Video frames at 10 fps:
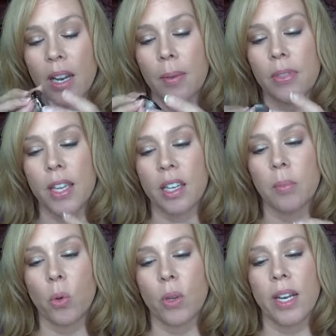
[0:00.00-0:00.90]
I think
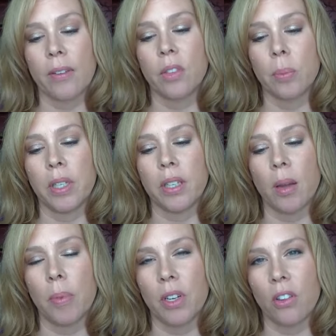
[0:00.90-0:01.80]
I'm going to have to pick
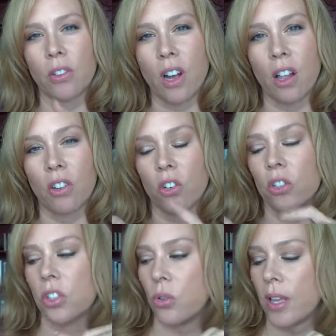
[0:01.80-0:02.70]
up another color or two.